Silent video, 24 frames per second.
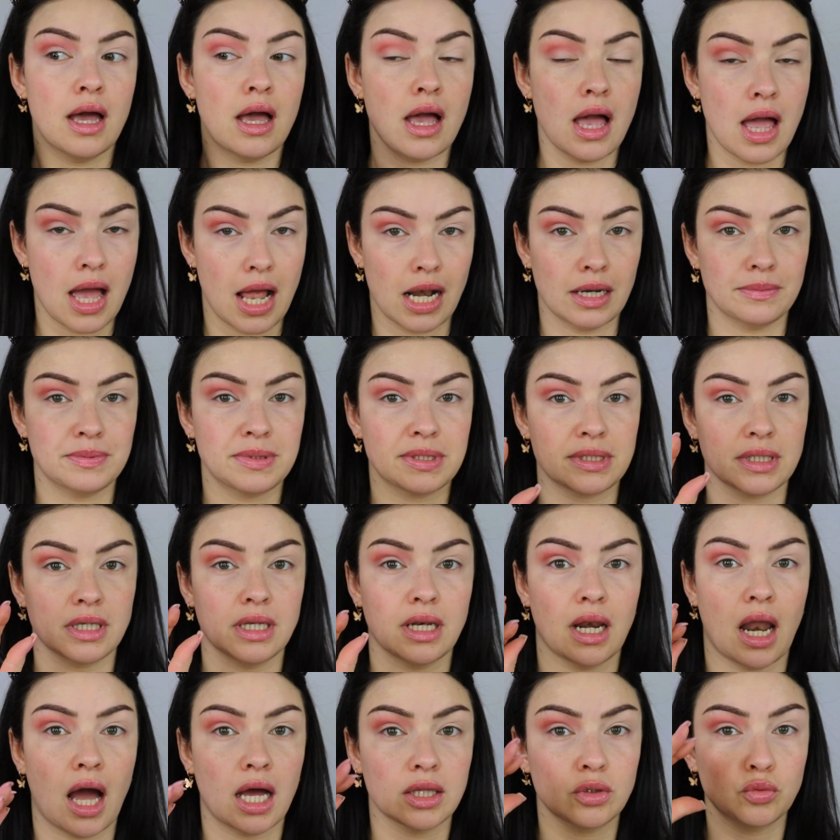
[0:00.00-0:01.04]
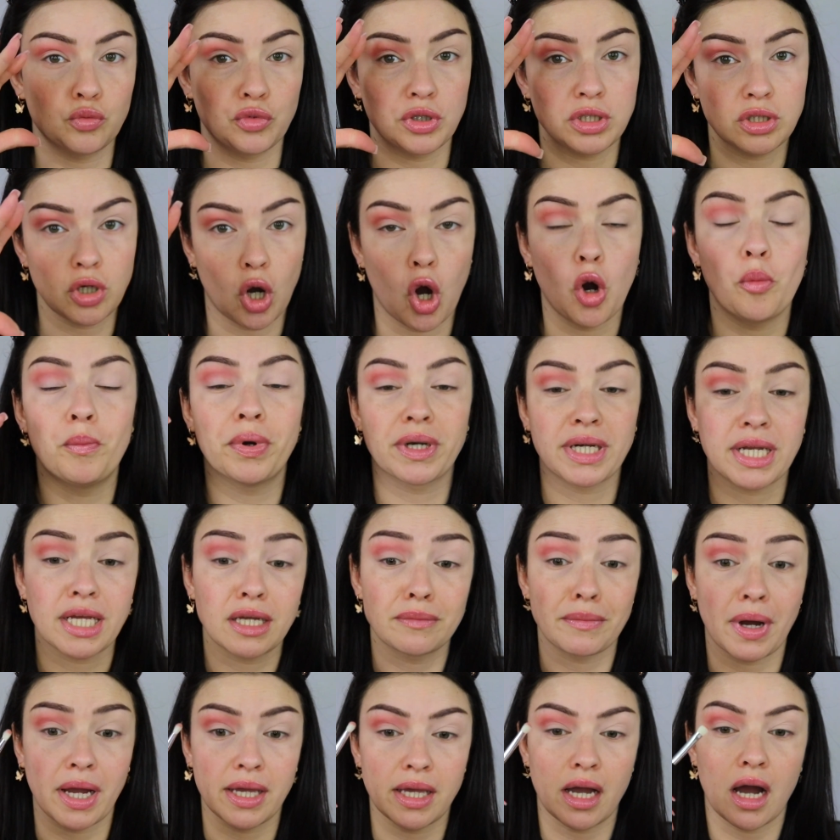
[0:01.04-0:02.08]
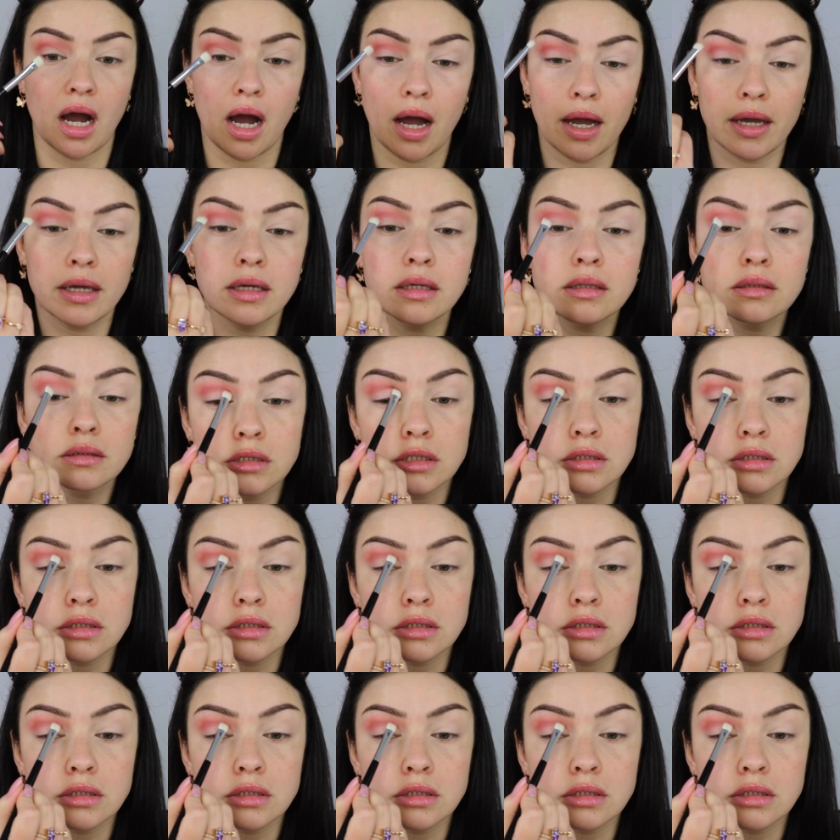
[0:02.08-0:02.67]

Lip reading: helps a lot with opening my eye.